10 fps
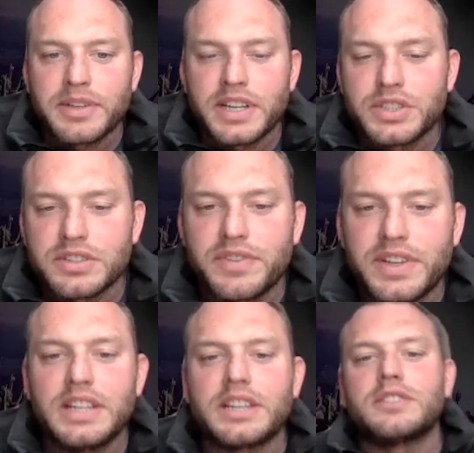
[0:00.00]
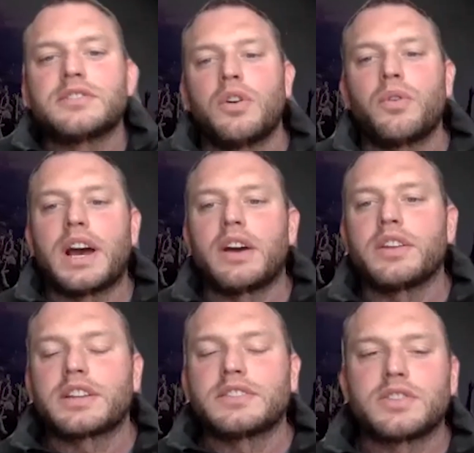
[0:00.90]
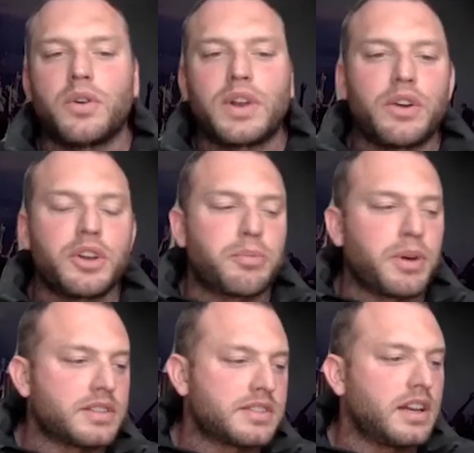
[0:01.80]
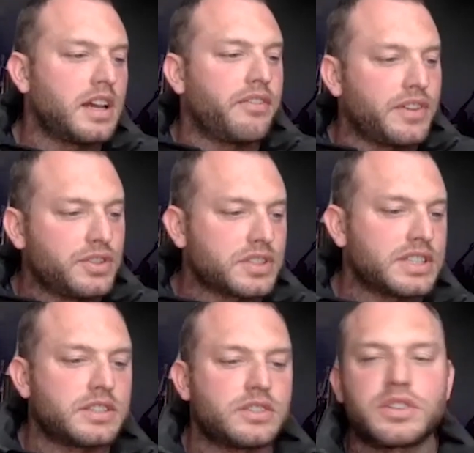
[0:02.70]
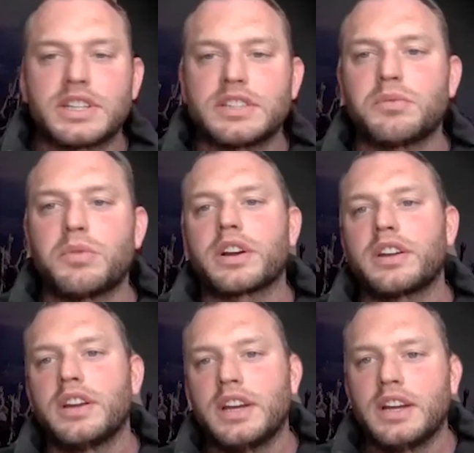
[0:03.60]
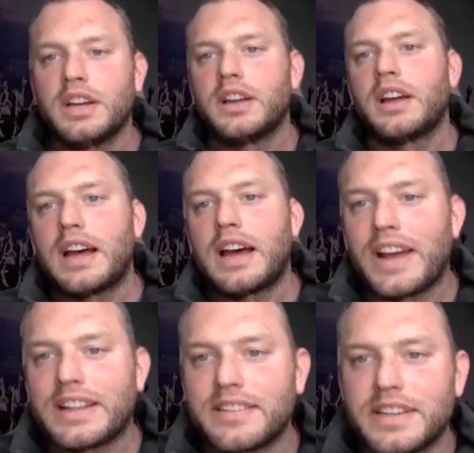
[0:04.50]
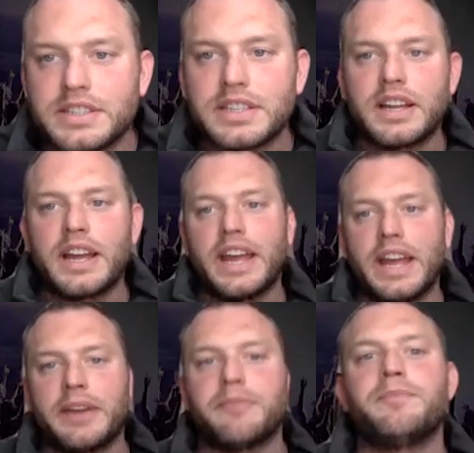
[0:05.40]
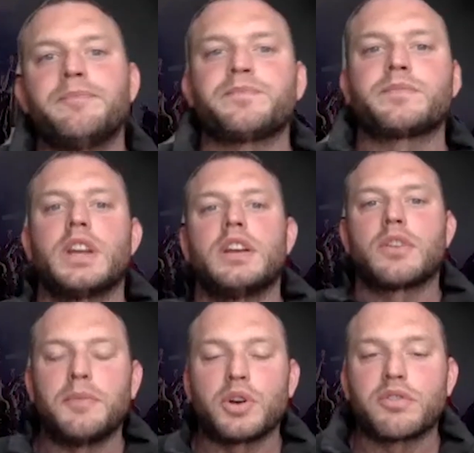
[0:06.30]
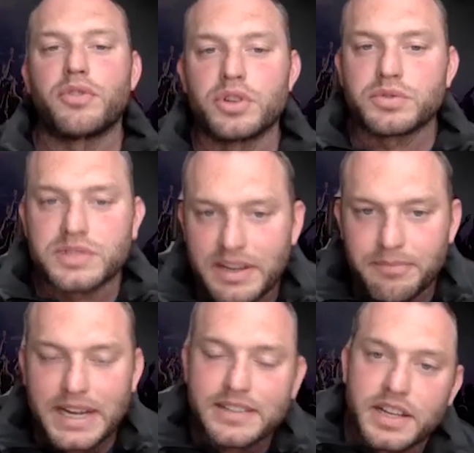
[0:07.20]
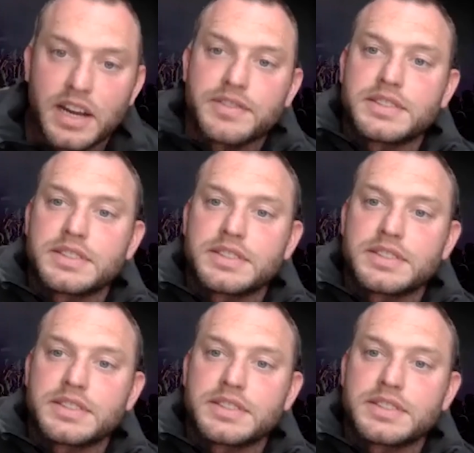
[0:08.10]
I just feel you can zone out. You can zone out of your personal life and just get stuck into work, and that's it. So I'm looking forward to us heading back to the office.